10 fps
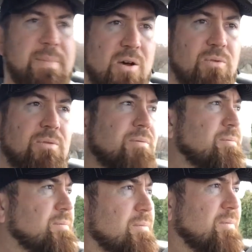
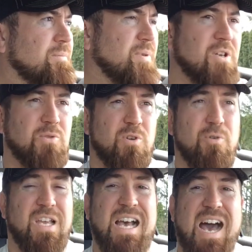mountain, because we're
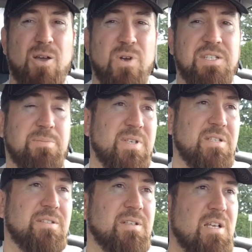going at highway
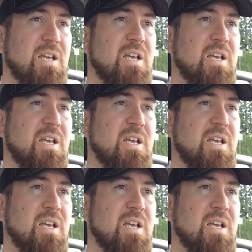speeds,